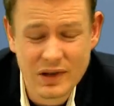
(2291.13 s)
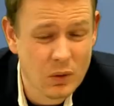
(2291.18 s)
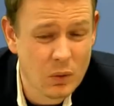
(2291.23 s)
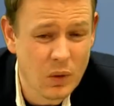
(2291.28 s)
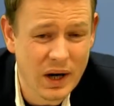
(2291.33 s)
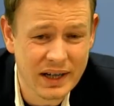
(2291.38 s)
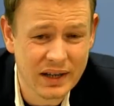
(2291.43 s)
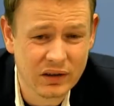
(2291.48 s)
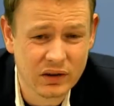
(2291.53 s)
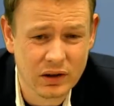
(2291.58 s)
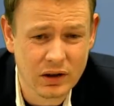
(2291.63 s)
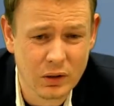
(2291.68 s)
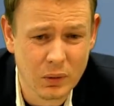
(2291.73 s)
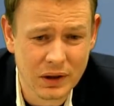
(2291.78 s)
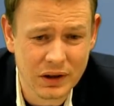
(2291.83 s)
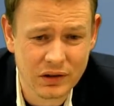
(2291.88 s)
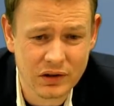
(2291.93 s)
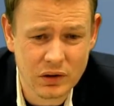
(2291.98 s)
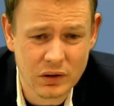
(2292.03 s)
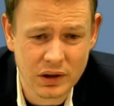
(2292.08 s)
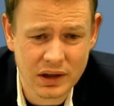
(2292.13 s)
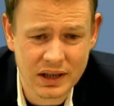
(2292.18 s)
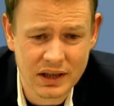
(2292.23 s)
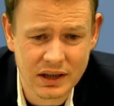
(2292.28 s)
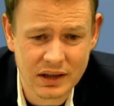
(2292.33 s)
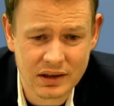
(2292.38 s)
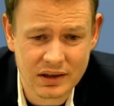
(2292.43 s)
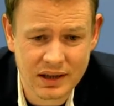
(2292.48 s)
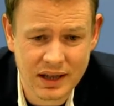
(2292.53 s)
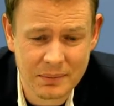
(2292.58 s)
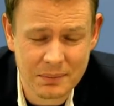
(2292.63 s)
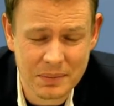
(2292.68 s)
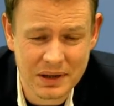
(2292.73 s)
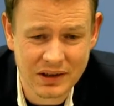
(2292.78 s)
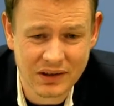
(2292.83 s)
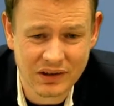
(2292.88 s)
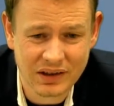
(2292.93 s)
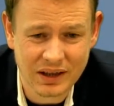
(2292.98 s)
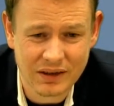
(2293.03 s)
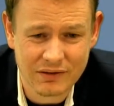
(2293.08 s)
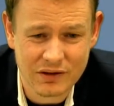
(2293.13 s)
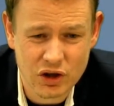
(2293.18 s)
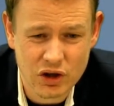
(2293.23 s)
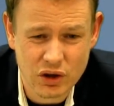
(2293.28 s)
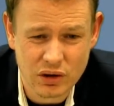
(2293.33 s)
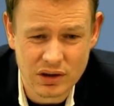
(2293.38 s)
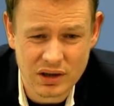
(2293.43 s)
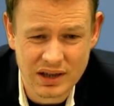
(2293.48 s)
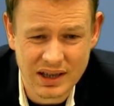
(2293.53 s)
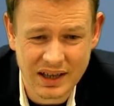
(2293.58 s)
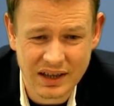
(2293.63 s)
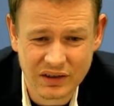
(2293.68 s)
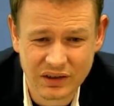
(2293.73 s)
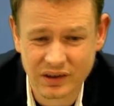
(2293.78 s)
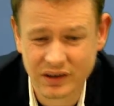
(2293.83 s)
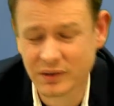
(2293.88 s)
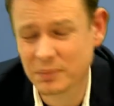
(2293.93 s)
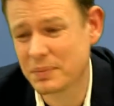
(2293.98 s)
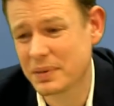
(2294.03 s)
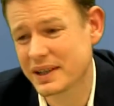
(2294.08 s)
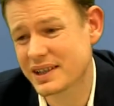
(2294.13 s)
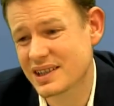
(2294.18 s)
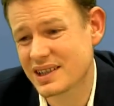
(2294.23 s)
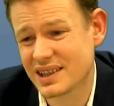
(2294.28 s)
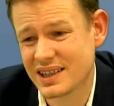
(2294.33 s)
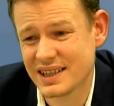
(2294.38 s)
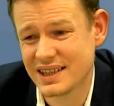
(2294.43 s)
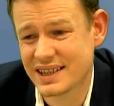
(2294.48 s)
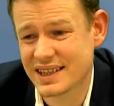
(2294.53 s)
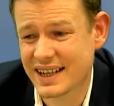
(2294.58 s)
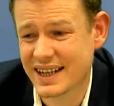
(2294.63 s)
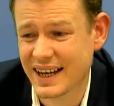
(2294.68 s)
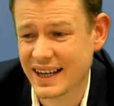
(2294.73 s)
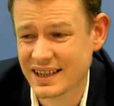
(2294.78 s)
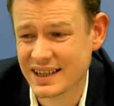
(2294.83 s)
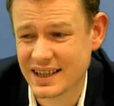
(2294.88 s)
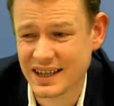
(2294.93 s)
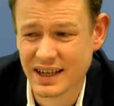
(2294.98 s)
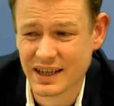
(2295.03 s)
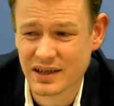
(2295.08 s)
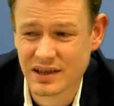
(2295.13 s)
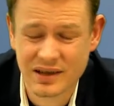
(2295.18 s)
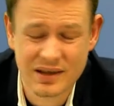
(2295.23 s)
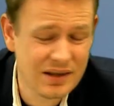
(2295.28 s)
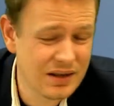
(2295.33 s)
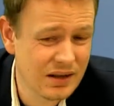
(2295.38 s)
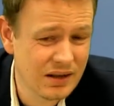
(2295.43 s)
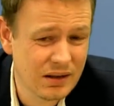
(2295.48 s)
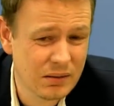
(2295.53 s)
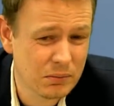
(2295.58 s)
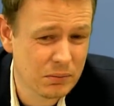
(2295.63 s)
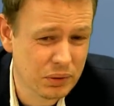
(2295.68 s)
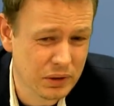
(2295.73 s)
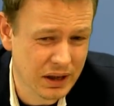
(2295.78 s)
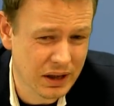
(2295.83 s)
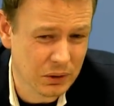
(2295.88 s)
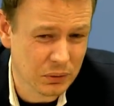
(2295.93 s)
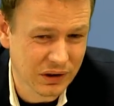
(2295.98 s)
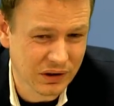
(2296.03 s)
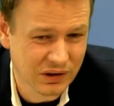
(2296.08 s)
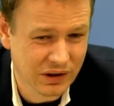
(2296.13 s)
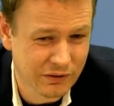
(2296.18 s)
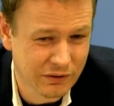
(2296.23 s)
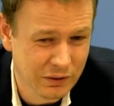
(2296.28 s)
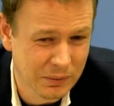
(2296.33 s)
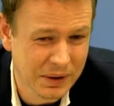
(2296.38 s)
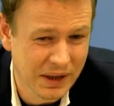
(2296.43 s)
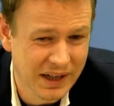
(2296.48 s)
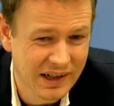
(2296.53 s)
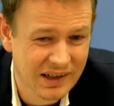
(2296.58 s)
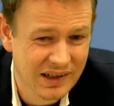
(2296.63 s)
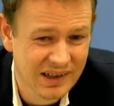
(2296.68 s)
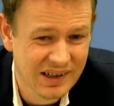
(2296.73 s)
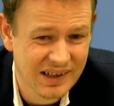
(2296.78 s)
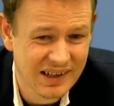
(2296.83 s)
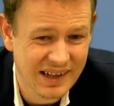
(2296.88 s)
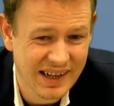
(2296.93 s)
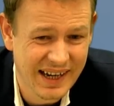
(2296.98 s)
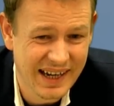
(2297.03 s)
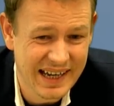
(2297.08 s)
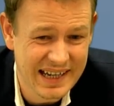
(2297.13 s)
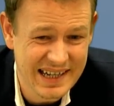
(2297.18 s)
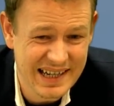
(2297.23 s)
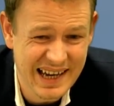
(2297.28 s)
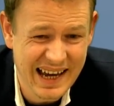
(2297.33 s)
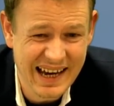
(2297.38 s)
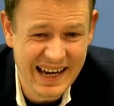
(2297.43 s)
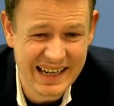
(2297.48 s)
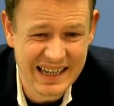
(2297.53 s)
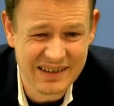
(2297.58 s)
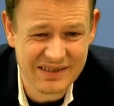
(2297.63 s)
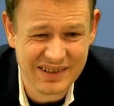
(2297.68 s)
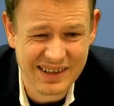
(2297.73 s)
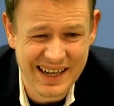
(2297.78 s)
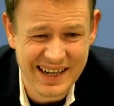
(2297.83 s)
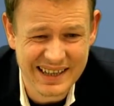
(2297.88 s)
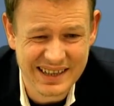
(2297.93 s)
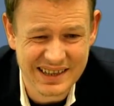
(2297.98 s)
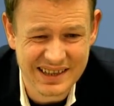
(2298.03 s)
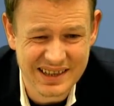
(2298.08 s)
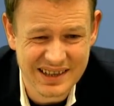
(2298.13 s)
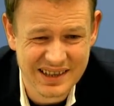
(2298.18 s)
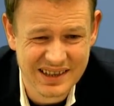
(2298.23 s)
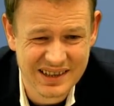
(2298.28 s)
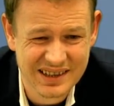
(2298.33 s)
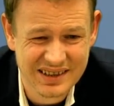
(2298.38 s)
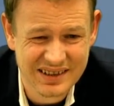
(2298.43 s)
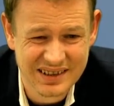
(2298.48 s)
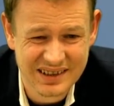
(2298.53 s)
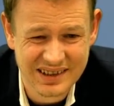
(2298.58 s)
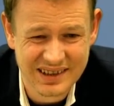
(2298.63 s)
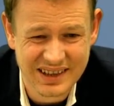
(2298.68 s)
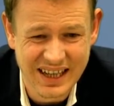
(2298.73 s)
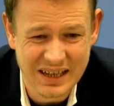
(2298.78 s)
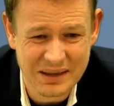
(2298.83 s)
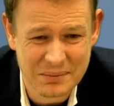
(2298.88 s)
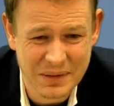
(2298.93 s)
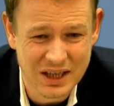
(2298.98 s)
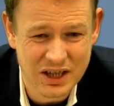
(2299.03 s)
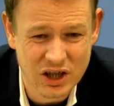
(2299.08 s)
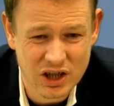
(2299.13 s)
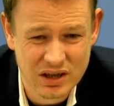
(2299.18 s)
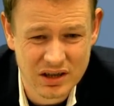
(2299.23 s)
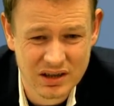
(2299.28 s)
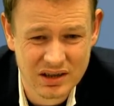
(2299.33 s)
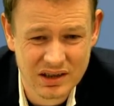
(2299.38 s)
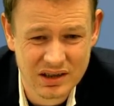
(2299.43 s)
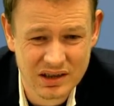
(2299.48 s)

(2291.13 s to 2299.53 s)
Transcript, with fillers: white doesn't know what he's doing here. It might be 7 short castles, but it can get pretty risky for black, and I never liked it that much.